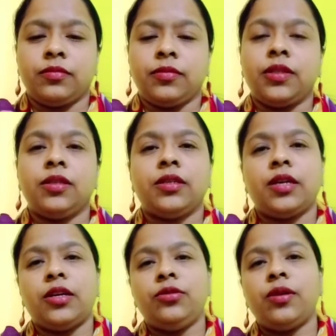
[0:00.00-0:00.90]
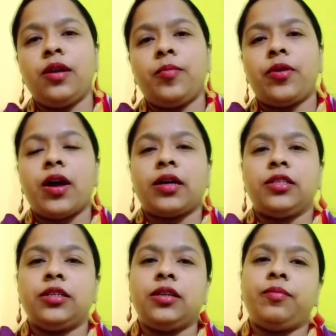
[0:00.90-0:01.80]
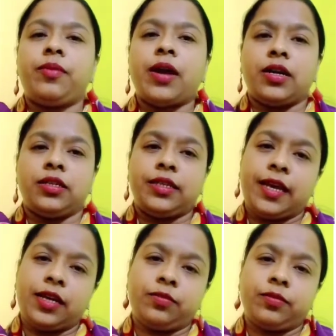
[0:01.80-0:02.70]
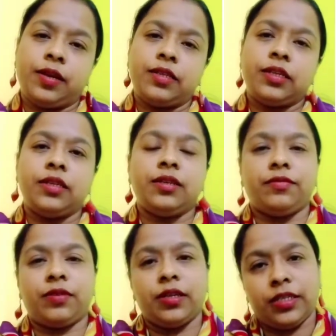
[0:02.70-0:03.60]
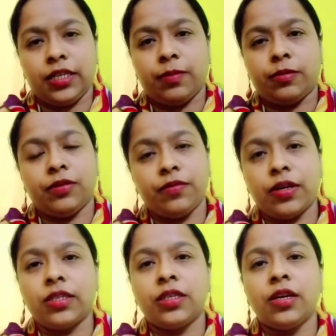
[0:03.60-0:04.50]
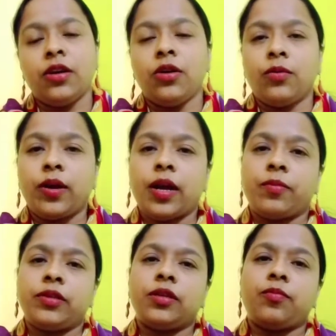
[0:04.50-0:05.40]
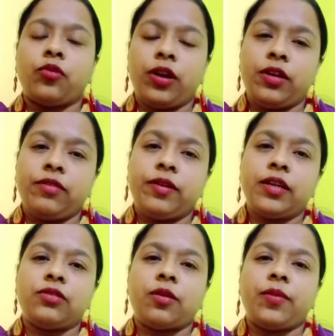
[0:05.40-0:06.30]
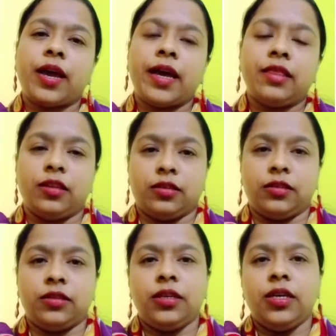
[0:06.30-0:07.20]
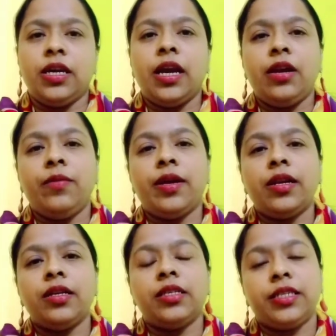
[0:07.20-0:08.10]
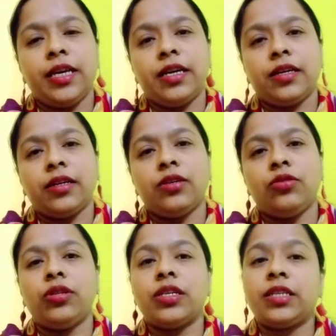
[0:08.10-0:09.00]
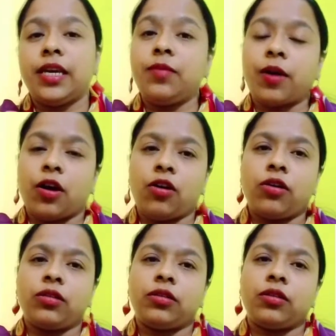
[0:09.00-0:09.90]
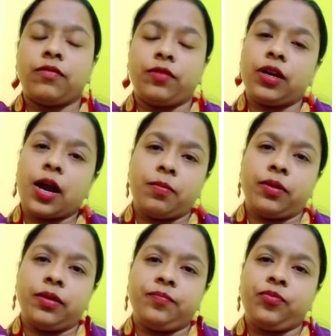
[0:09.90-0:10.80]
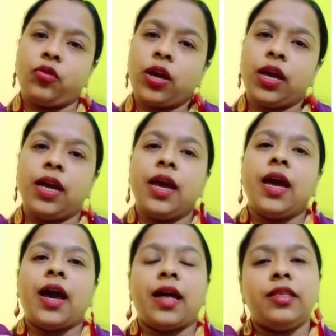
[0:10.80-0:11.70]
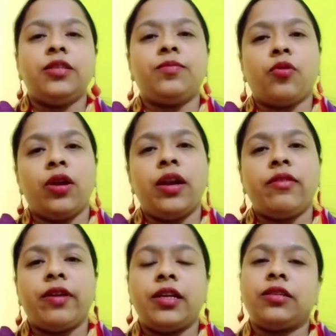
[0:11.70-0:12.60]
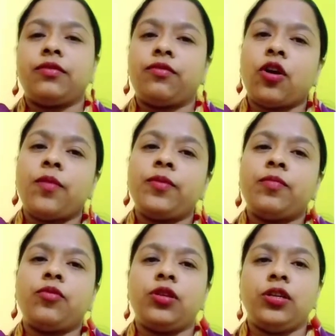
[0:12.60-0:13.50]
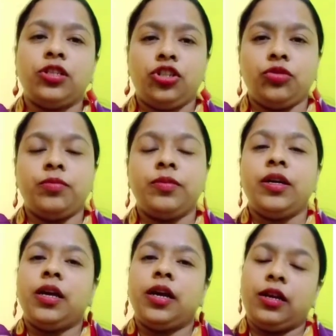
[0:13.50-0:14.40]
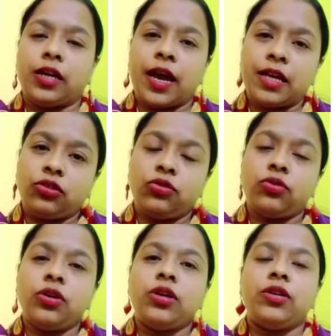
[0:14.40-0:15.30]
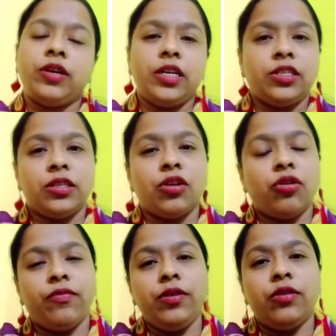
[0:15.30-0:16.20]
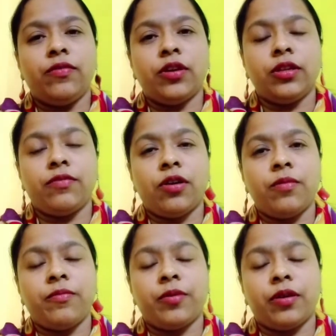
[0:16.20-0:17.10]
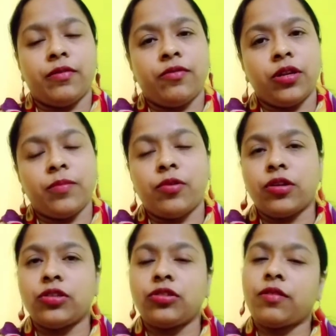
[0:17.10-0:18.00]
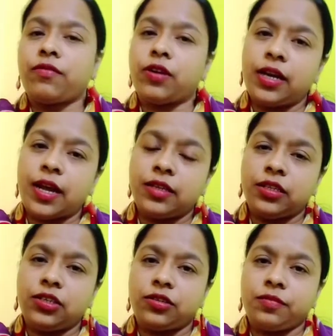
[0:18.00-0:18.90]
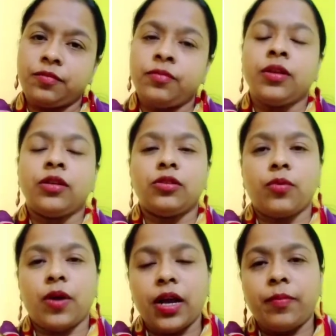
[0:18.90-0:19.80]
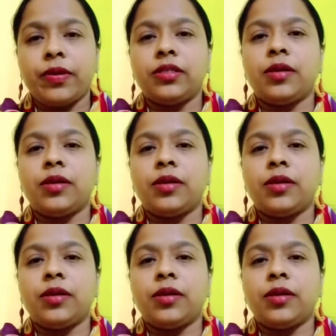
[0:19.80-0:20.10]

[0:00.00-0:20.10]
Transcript: The sexual reproduction in plants takes place in different steps. First, what happens? The pollen grains from the anther, it will stick to the stigma or of the carpel. Okay, and this pollen grains from the pollen tube, it has to reach the ovule for the process of fertilization. So what happens?